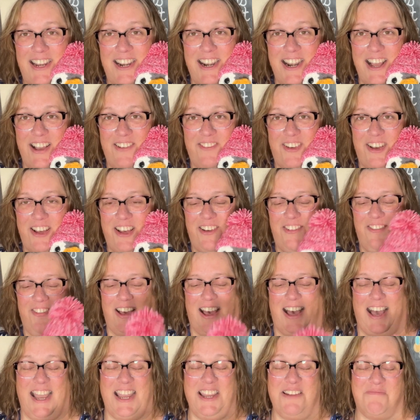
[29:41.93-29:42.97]
enough of,
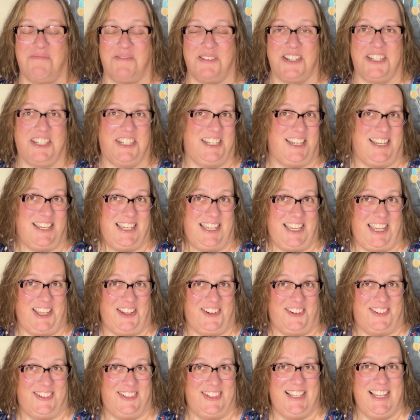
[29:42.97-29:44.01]
I appreciate
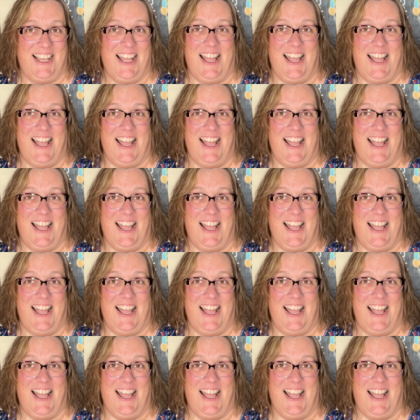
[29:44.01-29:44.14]
you.